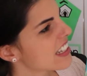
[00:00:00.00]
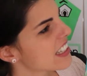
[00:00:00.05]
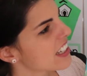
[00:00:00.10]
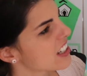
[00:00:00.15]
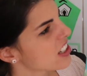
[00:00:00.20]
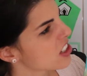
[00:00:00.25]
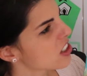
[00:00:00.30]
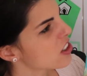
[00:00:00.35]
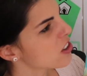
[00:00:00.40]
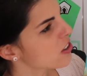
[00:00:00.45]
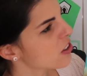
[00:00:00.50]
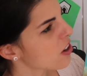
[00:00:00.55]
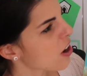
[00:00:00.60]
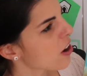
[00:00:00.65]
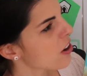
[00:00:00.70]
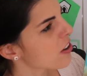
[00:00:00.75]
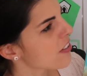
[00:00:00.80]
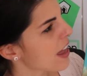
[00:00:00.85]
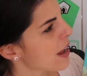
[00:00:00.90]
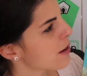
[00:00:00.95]
Did you
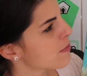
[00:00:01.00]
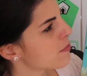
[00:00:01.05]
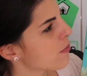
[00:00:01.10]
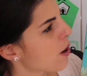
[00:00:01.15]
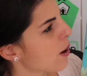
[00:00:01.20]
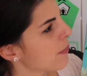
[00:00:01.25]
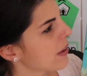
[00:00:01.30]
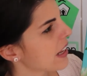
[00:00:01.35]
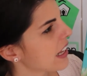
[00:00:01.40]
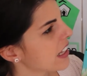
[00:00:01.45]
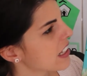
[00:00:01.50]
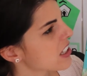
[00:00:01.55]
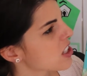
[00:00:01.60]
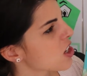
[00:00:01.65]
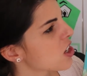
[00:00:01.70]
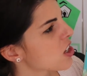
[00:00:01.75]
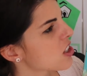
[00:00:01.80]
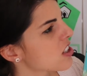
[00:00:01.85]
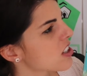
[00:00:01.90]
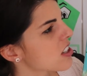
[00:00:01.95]
know that mommy
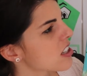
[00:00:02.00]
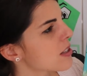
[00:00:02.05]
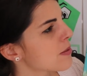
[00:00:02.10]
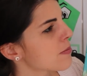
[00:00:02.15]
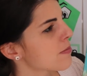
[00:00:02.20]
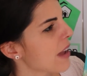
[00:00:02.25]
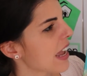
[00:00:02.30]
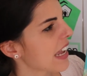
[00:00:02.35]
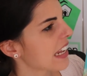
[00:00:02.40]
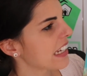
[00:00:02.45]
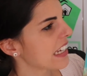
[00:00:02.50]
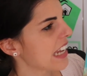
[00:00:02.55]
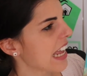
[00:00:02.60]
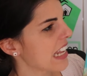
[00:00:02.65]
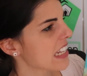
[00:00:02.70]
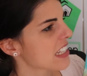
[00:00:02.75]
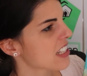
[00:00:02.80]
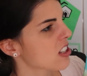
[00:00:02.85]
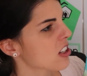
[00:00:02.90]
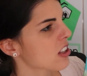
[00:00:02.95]
turtles make
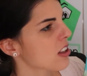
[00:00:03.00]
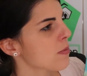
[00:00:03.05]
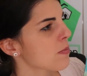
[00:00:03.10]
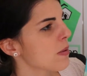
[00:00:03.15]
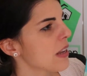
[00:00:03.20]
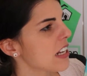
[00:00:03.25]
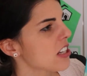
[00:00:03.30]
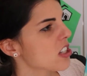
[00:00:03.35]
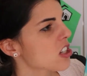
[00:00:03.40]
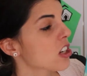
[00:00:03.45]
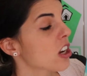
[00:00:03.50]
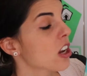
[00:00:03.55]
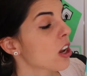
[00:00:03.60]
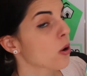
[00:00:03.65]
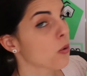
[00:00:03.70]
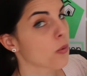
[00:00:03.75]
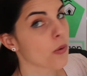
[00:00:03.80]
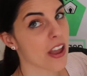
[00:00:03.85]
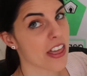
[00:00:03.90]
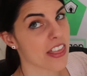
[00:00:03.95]
nests on the beach
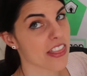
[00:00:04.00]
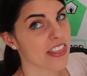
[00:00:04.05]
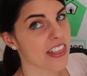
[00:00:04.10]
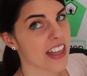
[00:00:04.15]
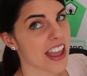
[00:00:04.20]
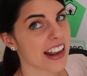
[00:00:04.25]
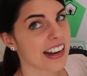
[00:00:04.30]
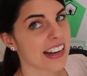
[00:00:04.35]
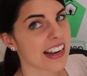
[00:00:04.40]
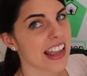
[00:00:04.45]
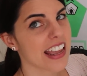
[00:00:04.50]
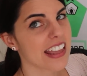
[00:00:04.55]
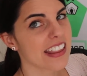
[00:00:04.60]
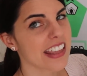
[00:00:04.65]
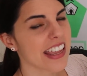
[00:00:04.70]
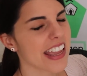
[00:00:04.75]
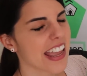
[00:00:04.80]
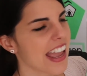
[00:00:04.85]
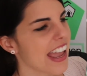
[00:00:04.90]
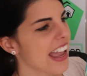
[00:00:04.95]
where they lay
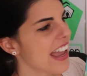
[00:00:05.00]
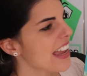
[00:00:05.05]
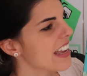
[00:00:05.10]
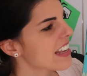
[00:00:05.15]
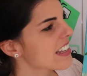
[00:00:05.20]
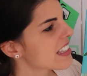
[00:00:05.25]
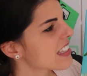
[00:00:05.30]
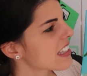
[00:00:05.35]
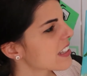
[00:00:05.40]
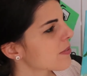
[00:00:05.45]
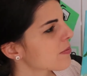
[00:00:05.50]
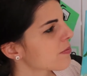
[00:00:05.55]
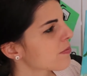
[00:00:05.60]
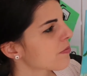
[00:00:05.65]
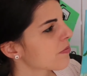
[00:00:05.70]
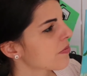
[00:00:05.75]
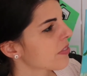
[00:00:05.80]
their eggs?